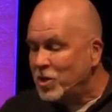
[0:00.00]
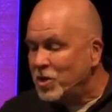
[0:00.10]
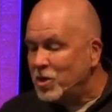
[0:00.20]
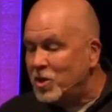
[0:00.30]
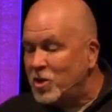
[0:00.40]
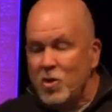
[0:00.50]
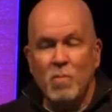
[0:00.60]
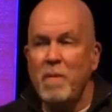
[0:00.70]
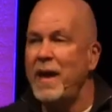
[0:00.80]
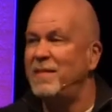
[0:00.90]

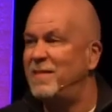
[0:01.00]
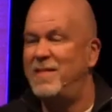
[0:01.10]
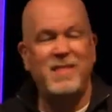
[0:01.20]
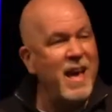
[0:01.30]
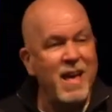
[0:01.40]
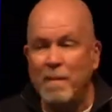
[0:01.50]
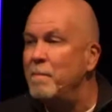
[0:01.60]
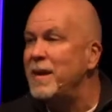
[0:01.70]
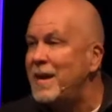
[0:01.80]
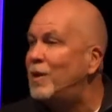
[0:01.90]
You made
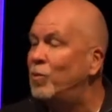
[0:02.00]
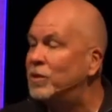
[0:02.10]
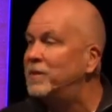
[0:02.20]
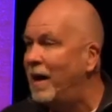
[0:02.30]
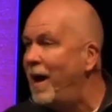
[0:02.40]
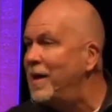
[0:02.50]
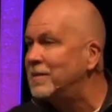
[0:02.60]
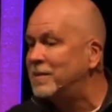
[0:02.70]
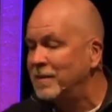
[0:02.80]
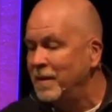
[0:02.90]
them equal to
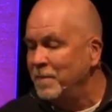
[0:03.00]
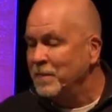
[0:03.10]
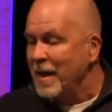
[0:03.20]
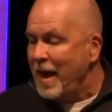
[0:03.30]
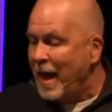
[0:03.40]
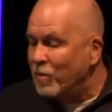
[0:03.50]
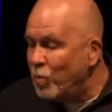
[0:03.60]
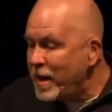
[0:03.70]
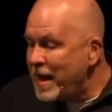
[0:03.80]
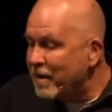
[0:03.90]
us.
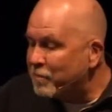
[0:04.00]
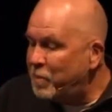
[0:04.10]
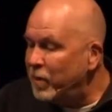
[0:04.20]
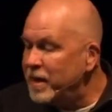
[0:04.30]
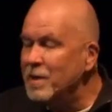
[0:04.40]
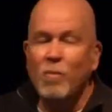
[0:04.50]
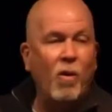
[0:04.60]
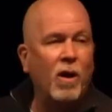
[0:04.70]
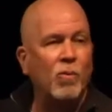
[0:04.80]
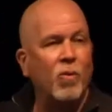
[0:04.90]
And we have put in
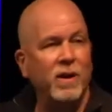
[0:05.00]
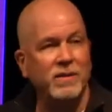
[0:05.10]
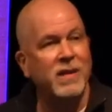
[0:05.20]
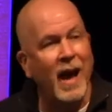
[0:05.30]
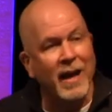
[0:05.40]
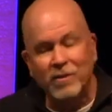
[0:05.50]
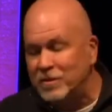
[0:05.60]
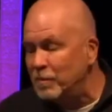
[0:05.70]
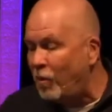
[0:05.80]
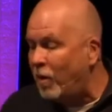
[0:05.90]
more, we're
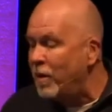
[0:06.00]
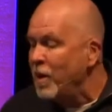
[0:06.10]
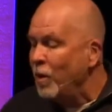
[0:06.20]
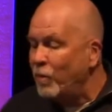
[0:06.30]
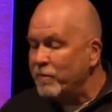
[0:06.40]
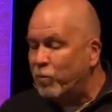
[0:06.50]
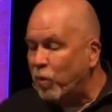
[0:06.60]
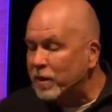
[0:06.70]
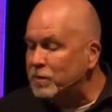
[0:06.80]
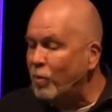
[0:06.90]
entitled to more, we've
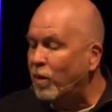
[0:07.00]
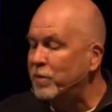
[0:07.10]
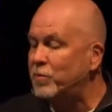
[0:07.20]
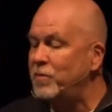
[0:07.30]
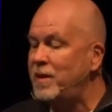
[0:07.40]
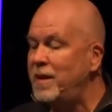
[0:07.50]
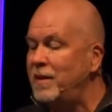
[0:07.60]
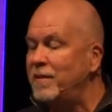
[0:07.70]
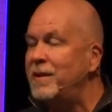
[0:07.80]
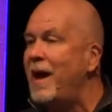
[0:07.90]
worked more through the
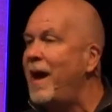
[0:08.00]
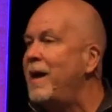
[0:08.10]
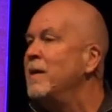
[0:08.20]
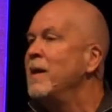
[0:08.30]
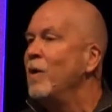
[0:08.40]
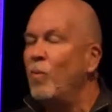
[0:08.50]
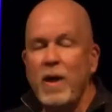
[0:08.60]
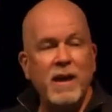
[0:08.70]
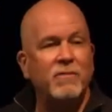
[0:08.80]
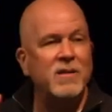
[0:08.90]
heat of the day,
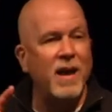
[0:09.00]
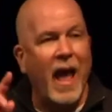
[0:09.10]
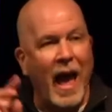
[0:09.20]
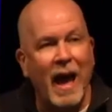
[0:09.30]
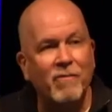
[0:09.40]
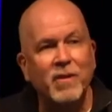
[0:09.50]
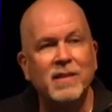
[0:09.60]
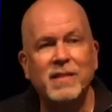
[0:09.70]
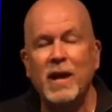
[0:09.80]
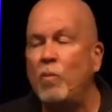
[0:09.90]
we have done
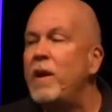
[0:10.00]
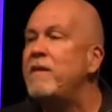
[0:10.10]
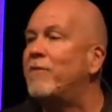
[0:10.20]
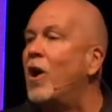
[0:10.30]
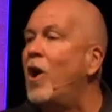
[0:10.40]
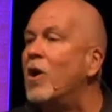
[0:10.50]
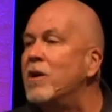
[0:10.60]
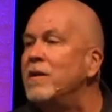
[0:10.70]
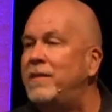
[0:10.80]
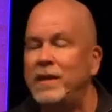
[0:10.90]
everything, we've
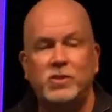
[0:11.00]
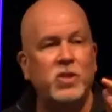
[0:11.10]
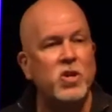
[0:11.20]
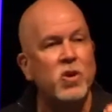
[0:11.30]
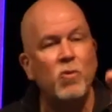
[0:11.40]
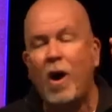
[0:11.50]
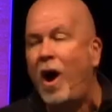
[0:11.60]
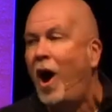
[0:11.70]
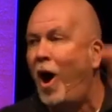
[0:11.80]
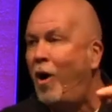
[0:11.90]
earned this. You
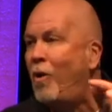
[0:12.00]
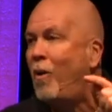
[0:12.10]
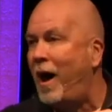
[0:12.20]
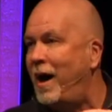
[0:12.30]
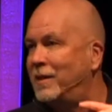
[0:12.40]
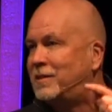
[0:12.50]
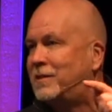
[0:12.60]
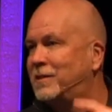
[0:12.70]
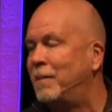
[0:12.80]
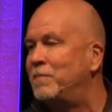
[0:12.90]
owe us
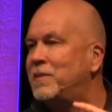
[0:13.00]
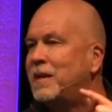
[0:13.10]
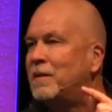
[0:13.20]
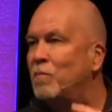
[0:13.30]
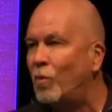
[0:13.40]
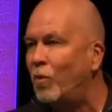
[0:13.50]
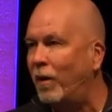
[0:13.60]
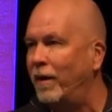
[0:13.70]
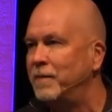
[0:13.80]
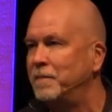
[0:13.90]
something more.